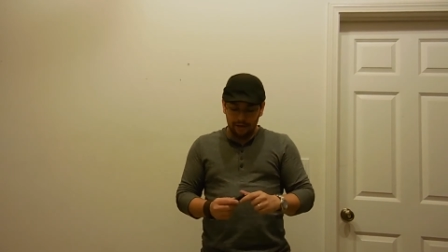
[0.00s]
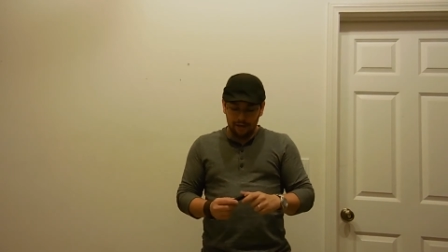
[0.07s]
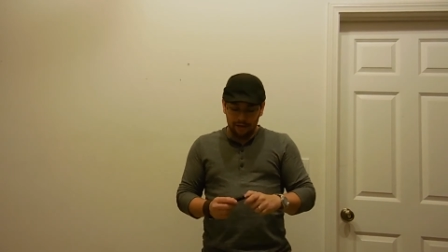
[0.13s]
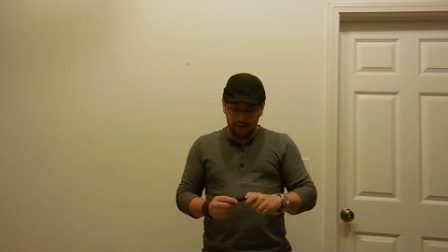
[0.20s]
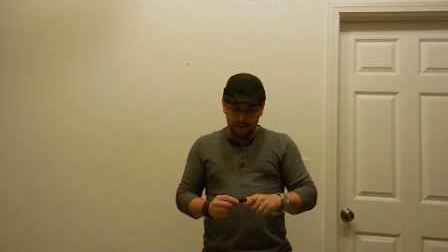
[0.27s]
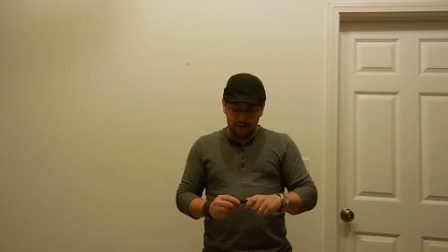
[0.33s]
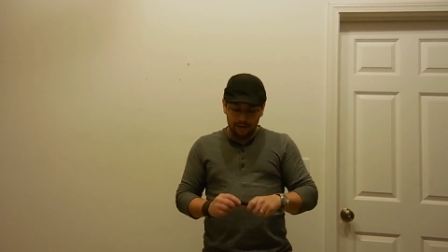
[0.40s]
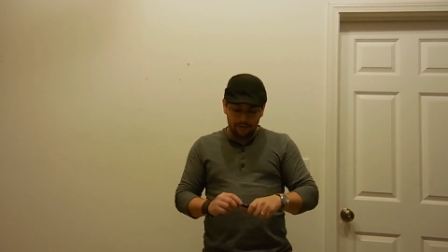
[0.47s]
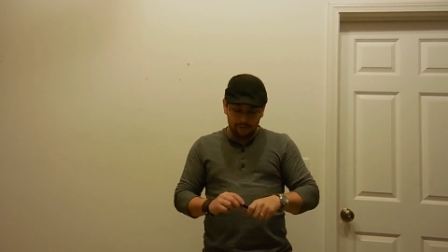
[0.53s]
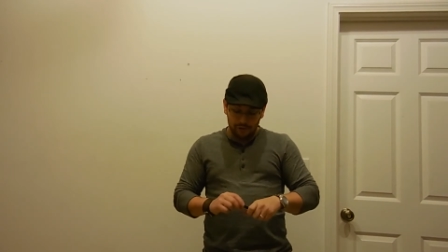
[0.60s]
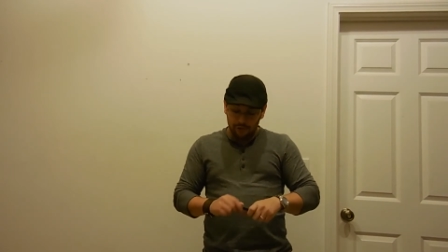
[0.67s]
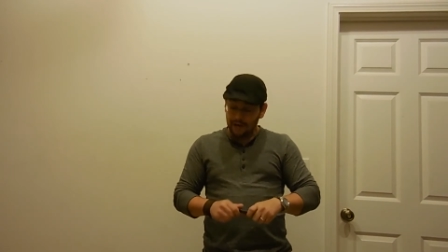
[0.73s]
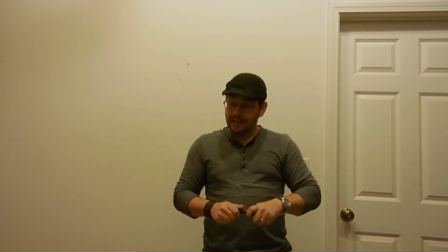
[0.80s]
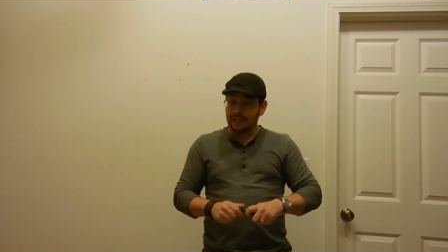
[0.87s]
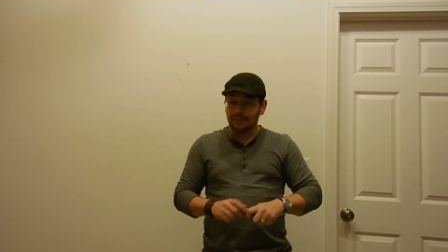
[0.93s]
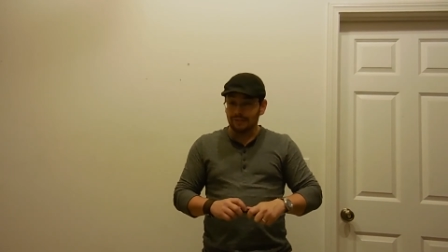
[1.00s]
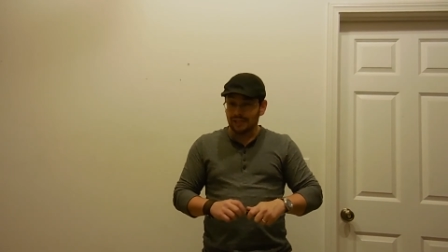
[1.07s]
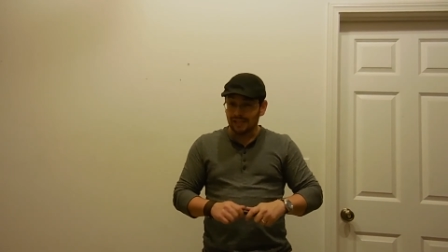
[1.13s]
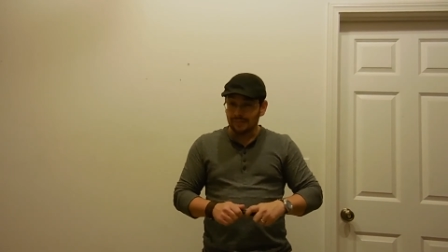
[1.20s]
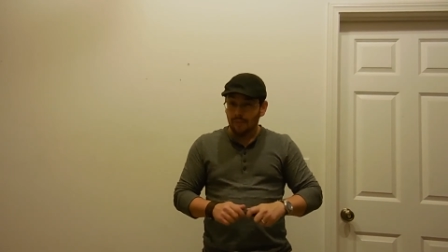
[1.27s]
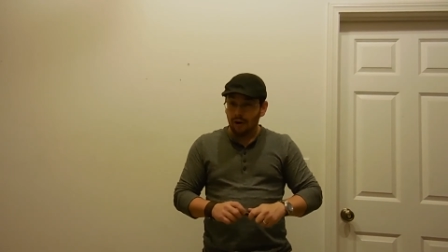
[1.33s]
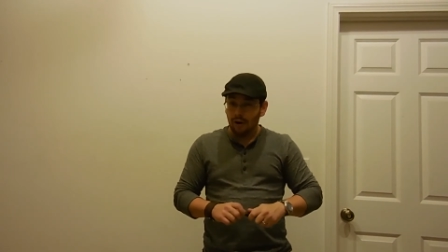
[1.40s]
It was great because it was
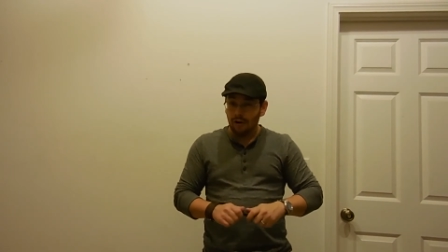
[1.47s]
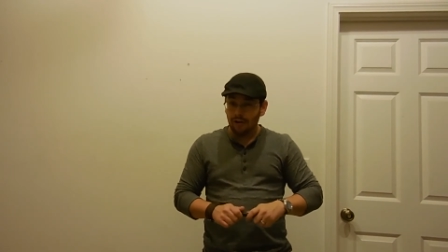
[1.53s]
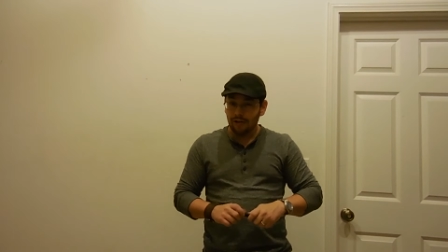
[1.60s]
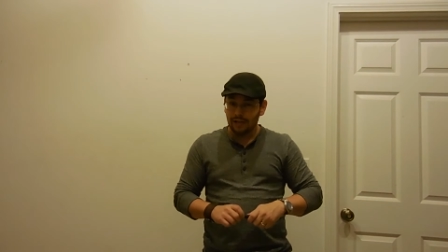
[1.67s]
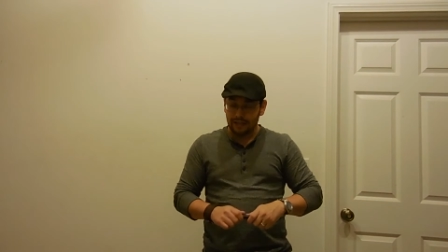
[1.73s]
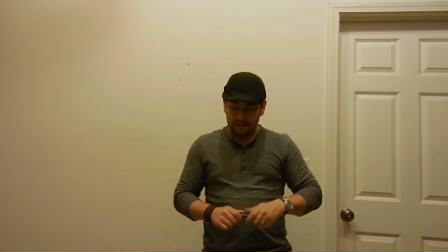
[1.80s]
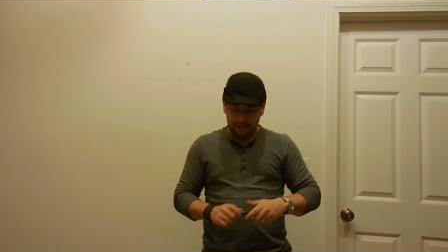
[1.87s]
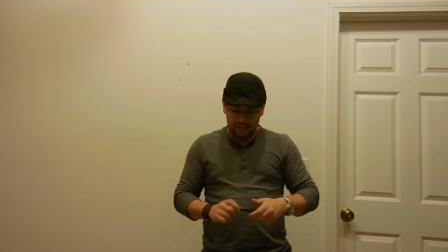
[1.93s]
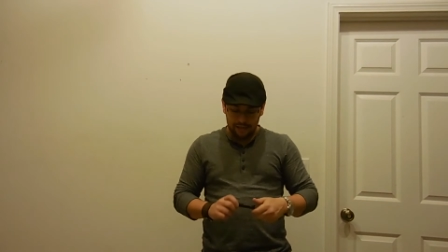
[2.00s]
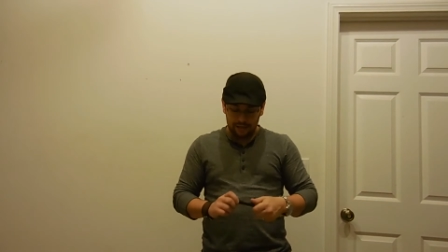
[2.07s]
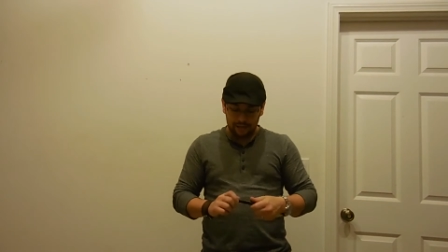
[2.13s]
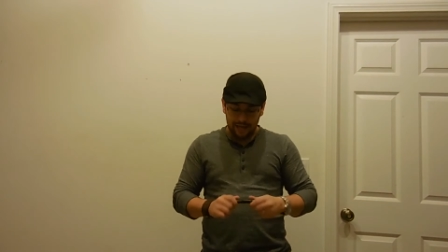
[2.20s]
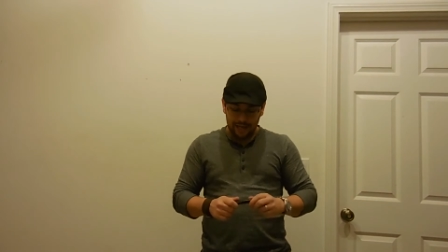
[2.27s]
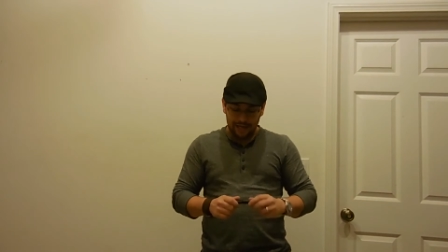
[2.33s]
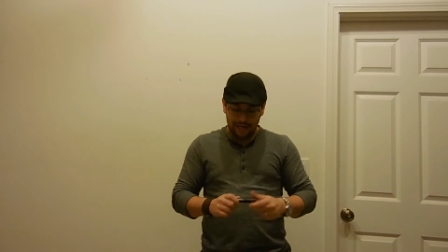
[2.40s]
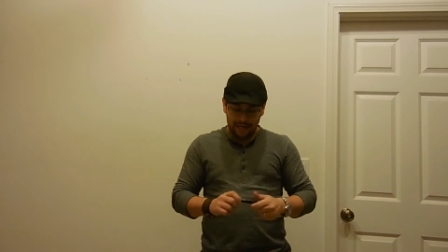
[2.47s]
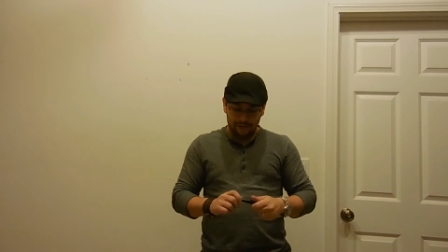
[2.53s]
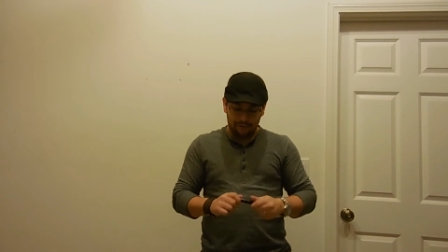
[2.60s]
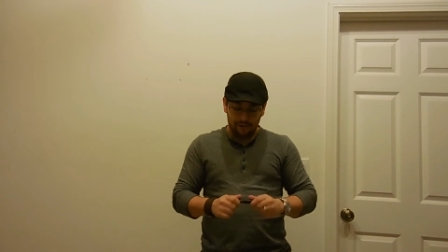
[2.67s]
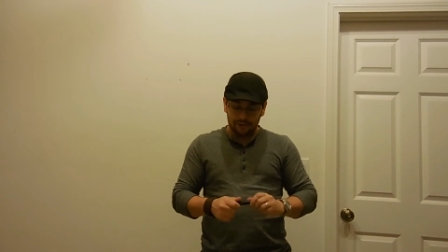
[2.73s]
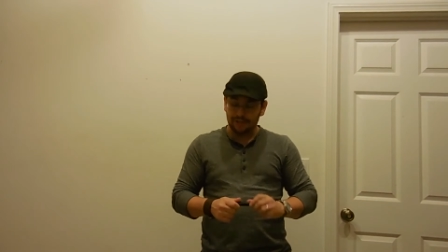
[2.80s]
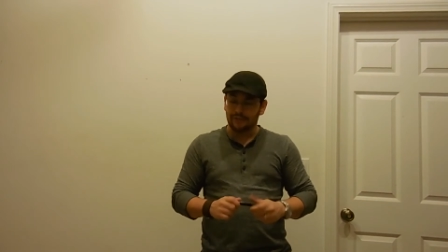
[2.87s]
small and light and
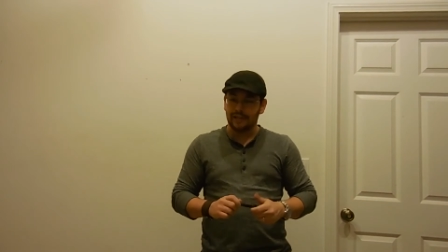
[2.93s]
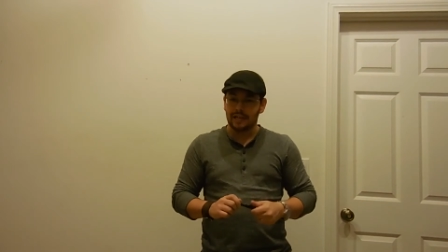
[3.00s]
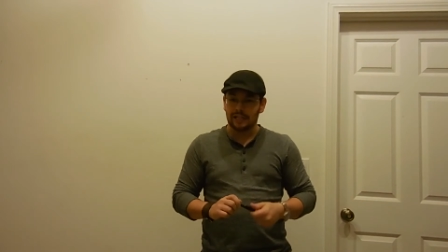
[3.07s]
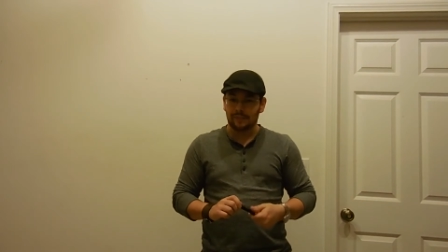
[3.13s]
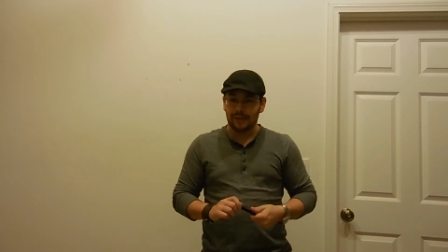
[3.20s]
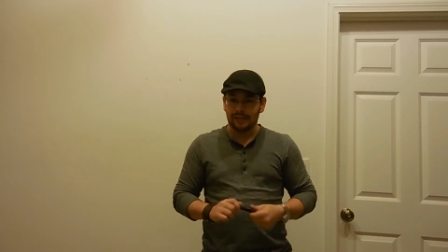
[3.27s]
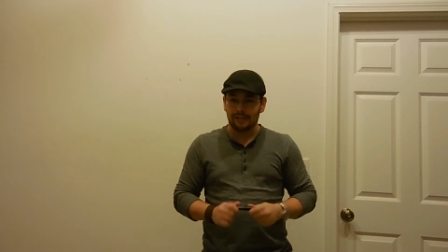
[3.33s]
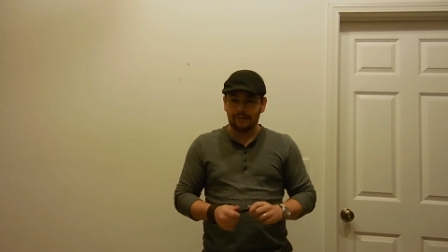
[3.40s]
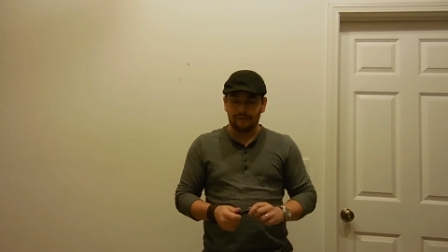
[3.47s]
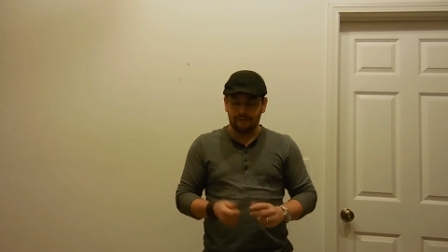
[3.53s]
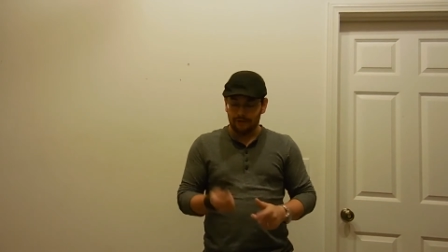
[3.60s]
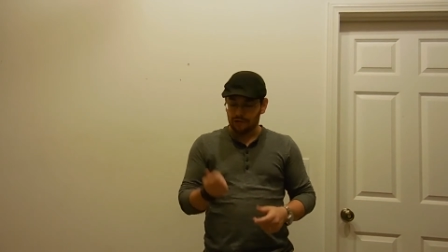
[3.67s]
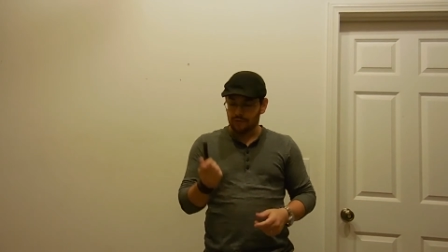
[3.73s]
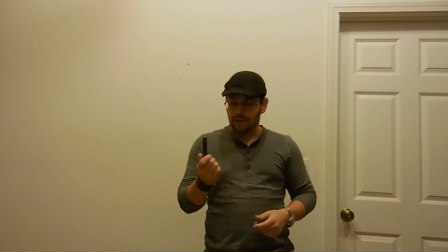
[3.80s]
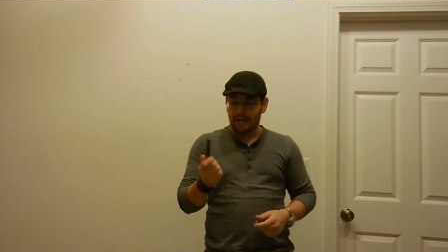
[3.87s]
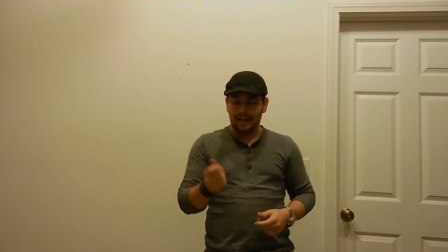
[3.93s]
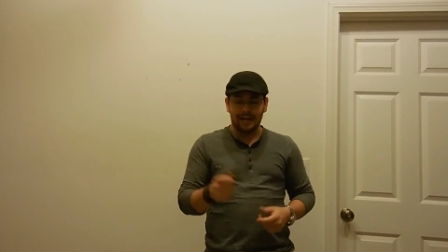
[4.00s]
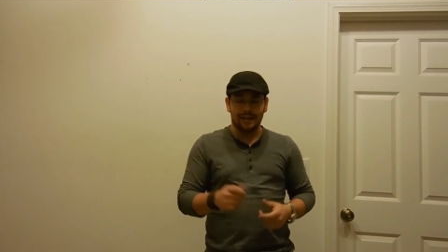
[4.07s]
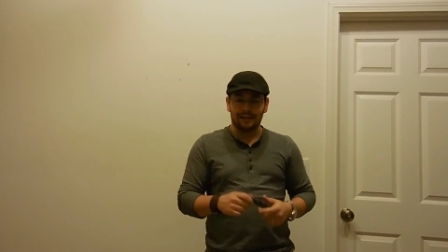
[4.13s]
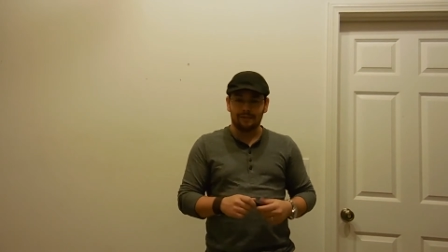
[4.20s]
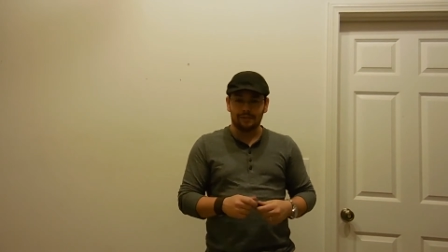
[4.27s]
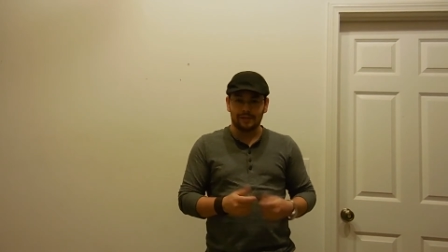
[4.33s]
relatively inexpensive. The first one I had, I
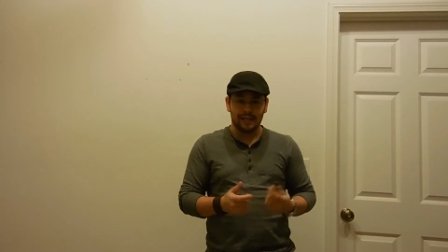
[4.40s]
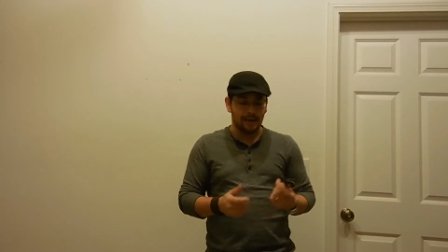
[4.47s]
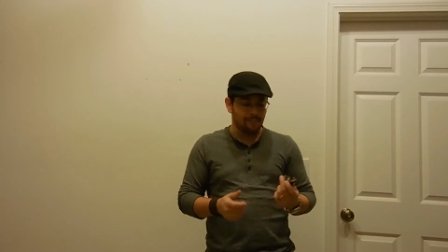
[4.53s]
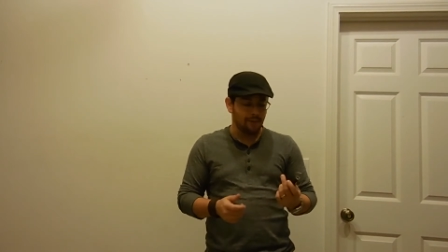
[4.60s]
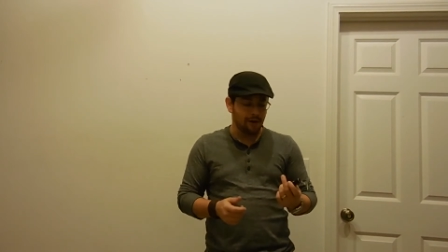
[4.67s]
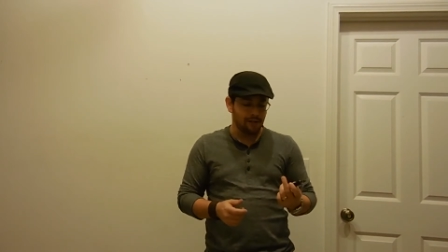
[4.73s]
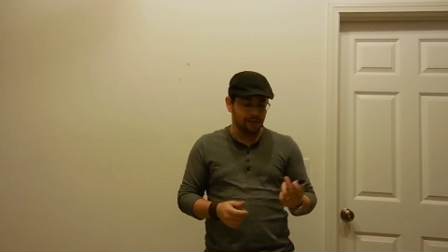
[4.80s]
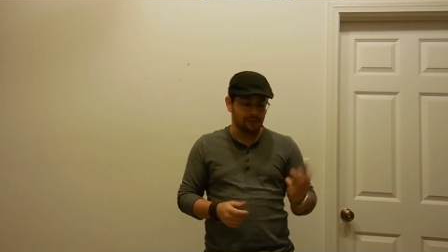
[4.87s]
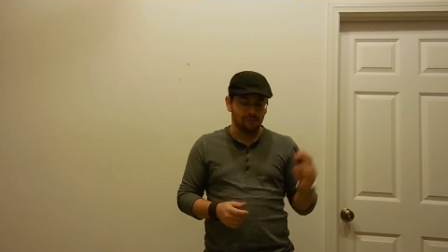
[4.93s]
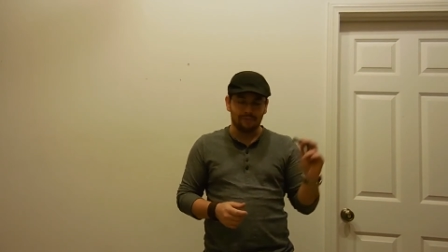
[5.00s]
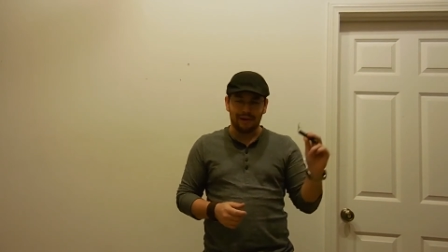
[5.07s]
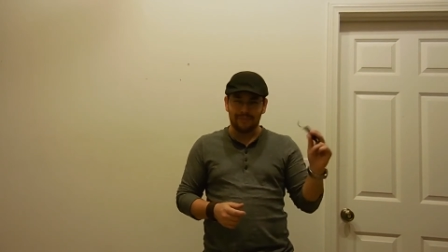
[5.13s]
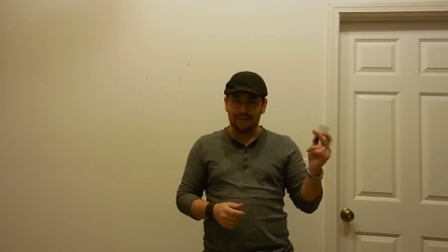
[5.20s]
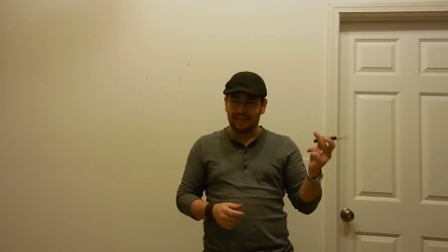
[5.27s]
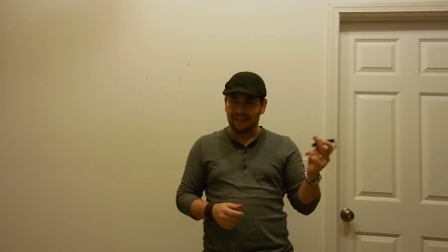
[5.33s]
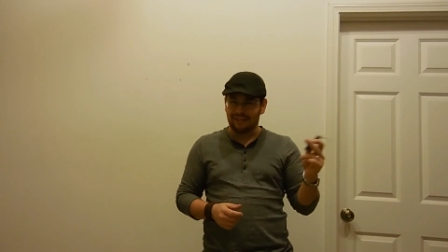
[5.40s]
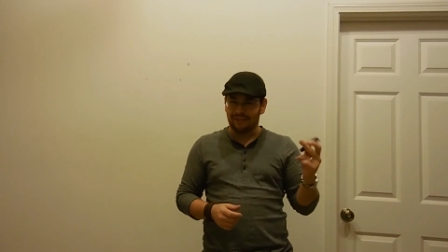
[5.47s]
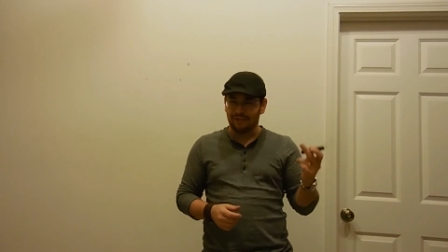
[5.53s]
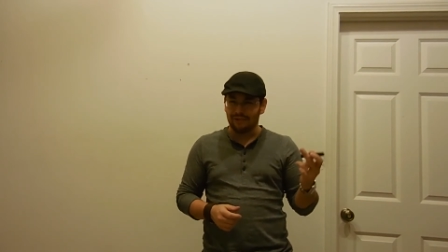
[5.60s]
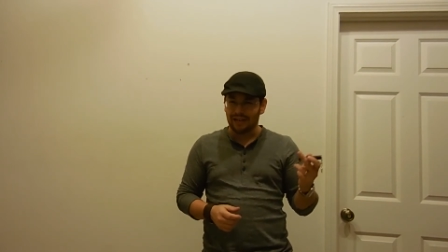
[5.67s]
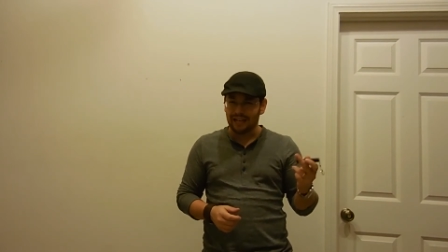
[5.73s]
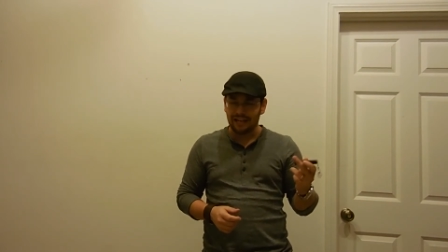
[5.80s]
think, was $10. This one might have been like
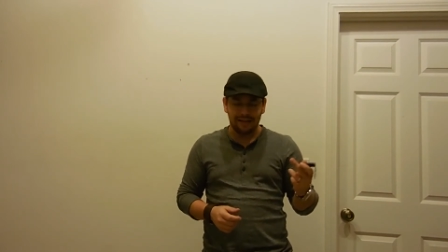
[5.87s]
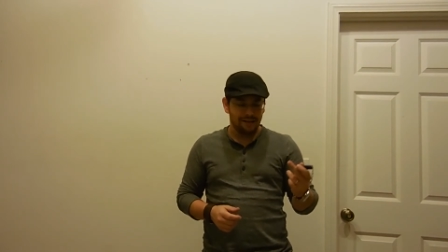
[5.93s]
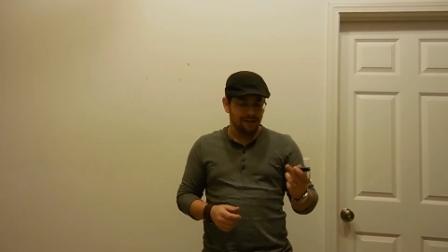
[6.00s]
$30,